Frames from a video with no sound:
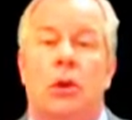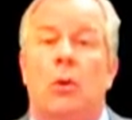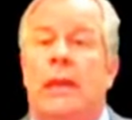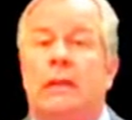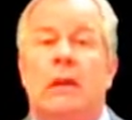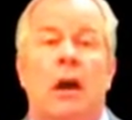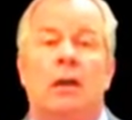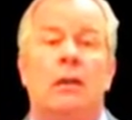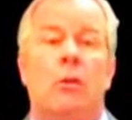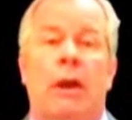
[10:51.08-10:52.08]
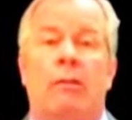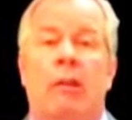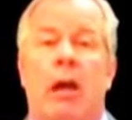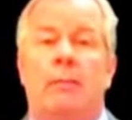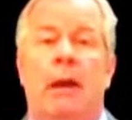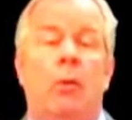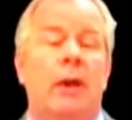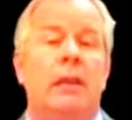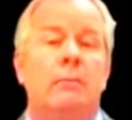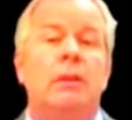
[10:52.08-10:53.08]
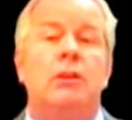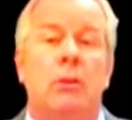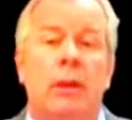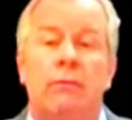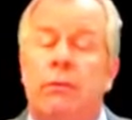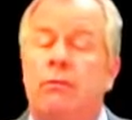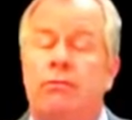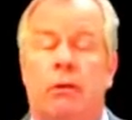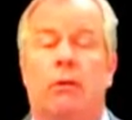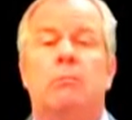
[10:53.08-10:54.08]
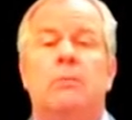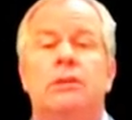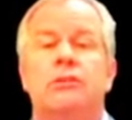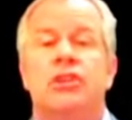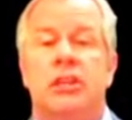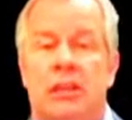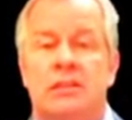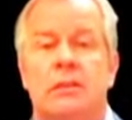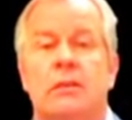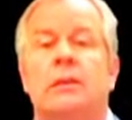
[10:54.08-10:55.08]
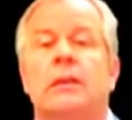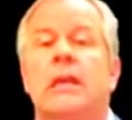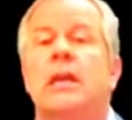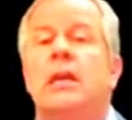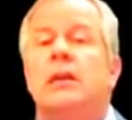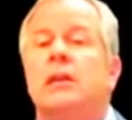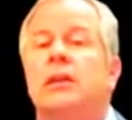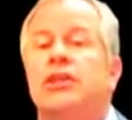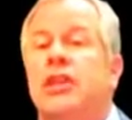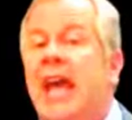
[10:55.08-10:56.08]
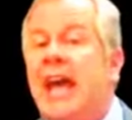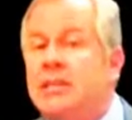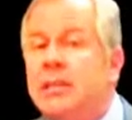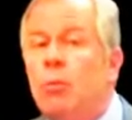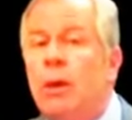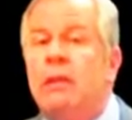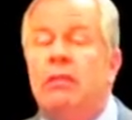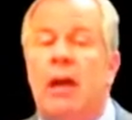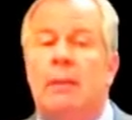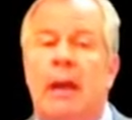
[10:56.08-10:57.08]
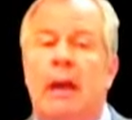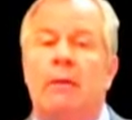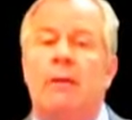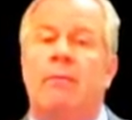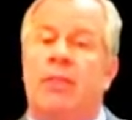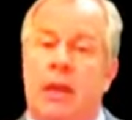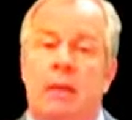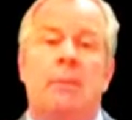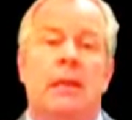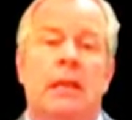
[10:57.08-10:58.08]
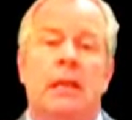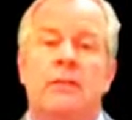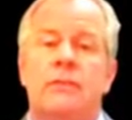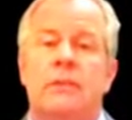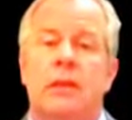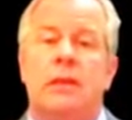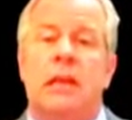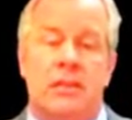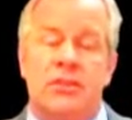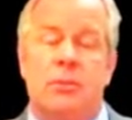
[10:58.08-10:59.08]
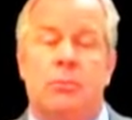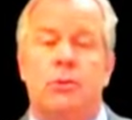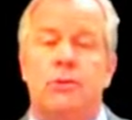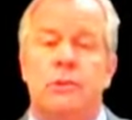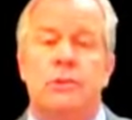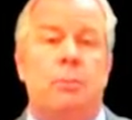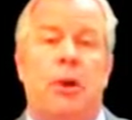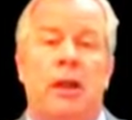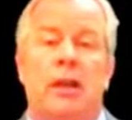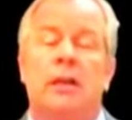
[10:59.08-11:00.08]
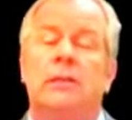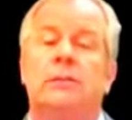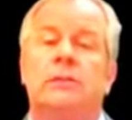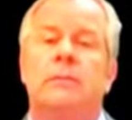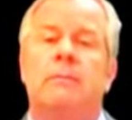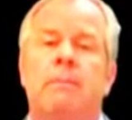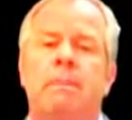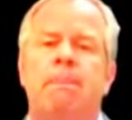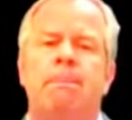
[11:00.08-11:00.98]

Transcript: So he talked quite a lot about what he'd been doing for the firm, and she listened. She asked him what he thought about the company, its customers, its products.